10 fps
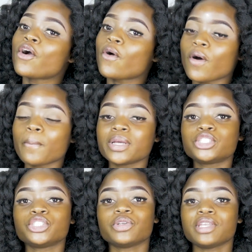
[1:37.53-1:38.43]

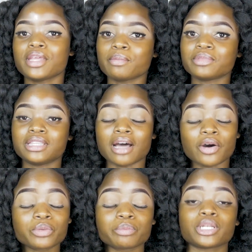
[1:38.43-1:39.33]
comment your name
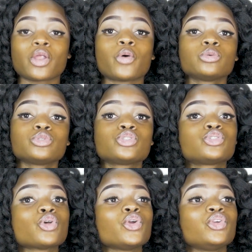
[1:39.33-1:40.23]
down below
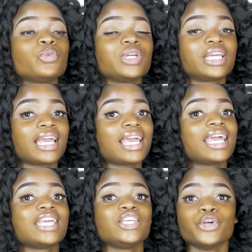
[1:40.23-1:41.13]
so you will get
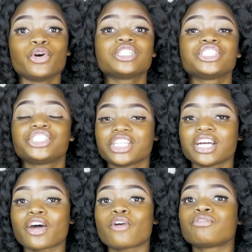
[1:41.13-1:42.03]
your
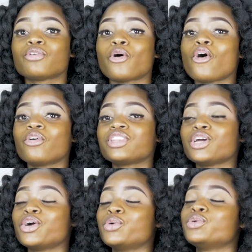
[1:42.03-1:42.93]
shout out for all the
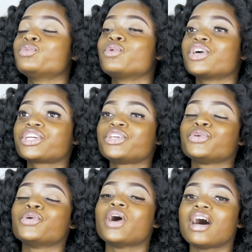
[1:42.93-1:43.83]
good work
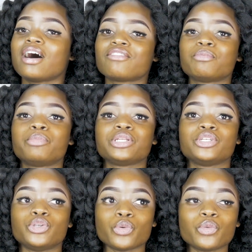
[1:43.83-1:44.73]
you have been
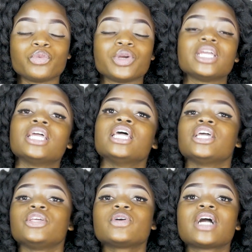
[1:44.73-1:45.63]
doing.
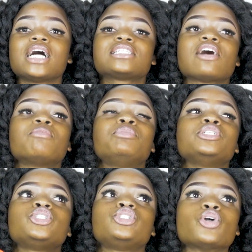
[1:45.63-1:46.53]
You guys have
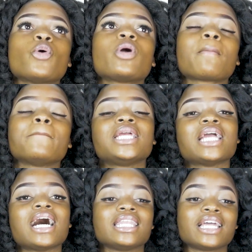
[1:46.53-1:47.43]
been showing me
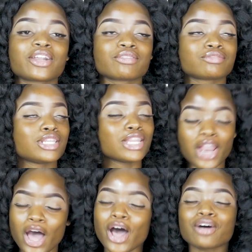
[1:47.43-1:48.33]
a lot of
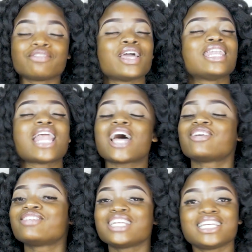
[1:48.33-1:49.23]
love and I
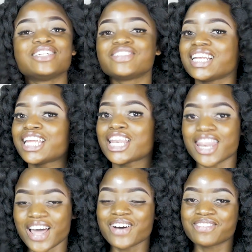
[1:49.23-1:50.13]
really
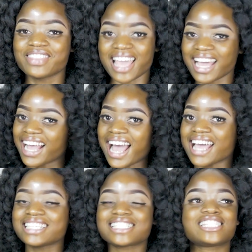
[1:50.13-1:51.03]
love that
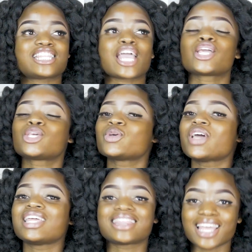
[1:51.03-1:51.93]
guys. Thank you
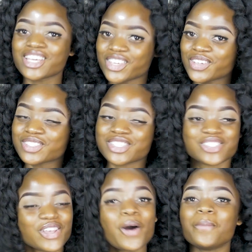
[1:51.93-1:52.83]
and thank you
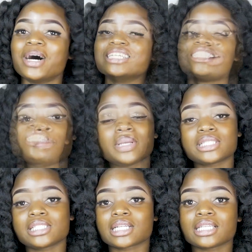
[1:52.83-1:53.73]
so much. So
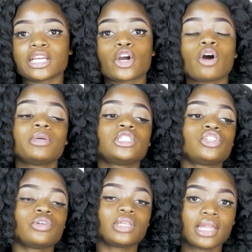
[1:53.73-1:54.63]
basically comment
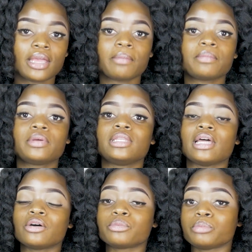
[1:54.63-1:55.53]
your name
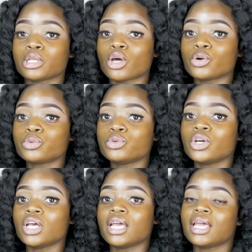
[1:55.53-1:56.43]
down below,
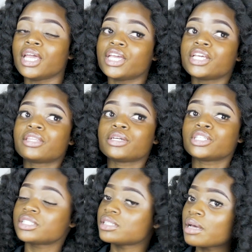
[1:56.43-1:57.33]
either
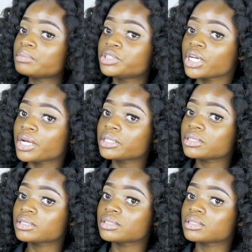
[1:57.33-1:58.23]
Snapchat
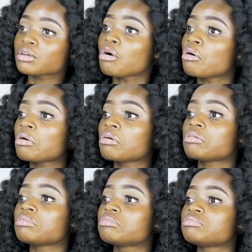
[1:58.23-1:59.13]
or
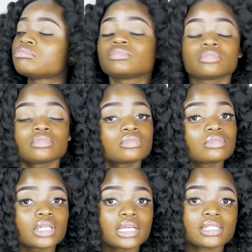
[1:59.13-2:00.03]

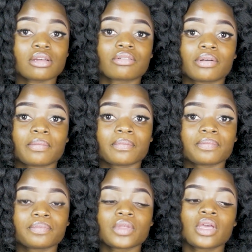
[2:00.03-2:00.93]
Instagram.
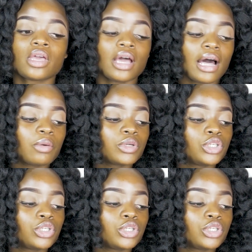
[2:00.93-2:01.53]
I will